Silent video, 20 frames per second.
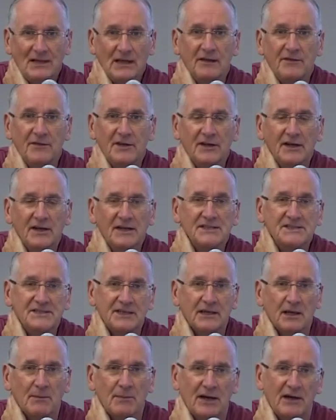And the nice
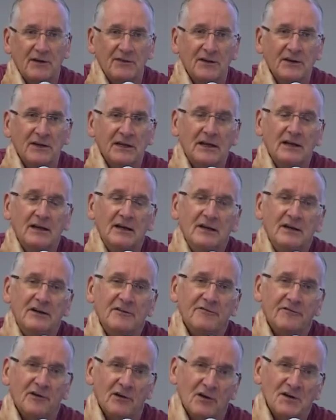thing about the
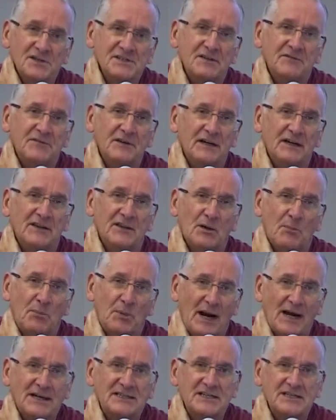philosophy and the
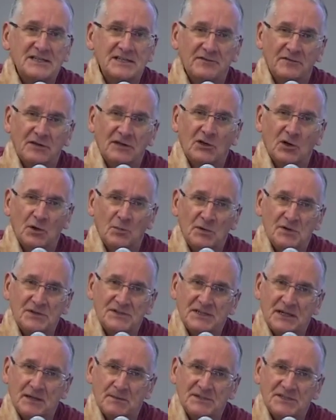practice of eco
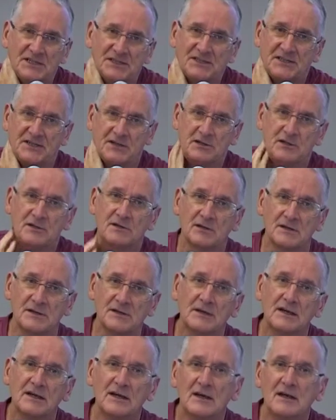museums is that you
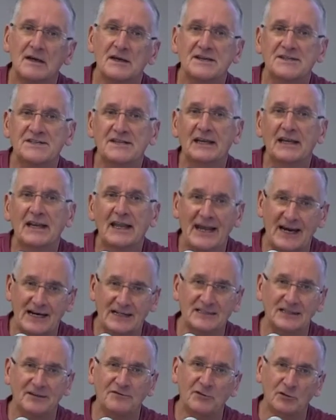can
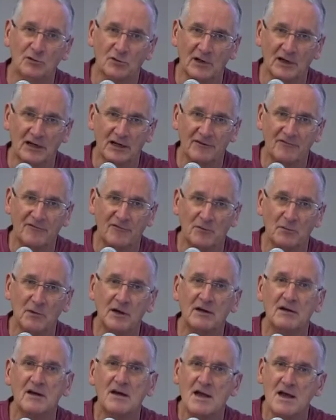select, if you like, from
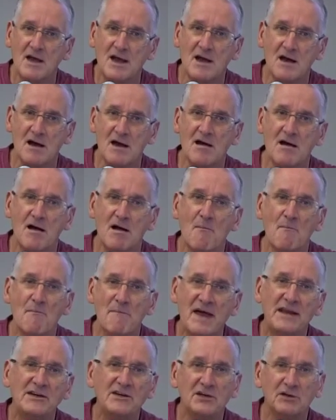a, a
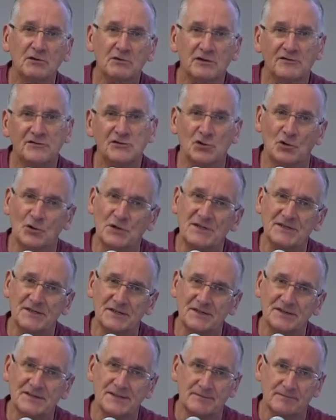menu of
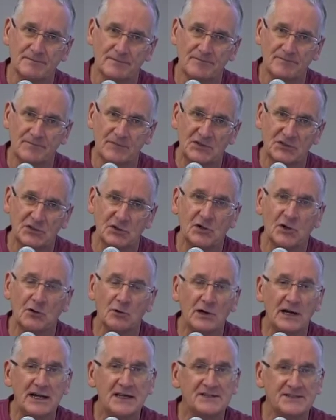choices to
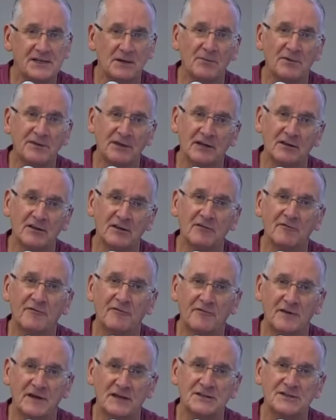create something that
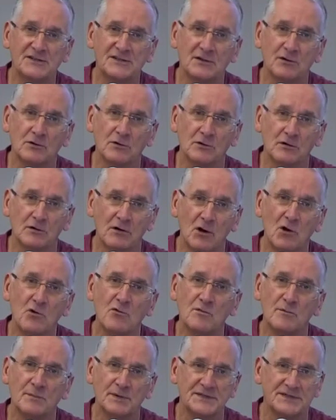fits your
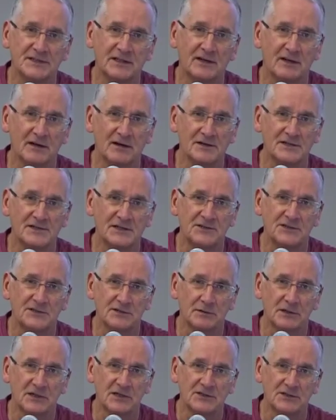own particular
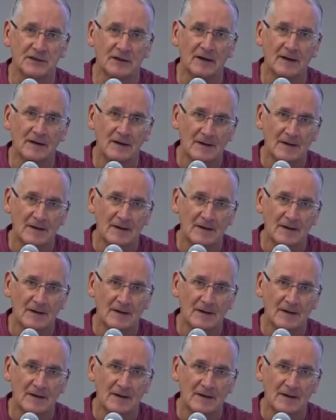situation.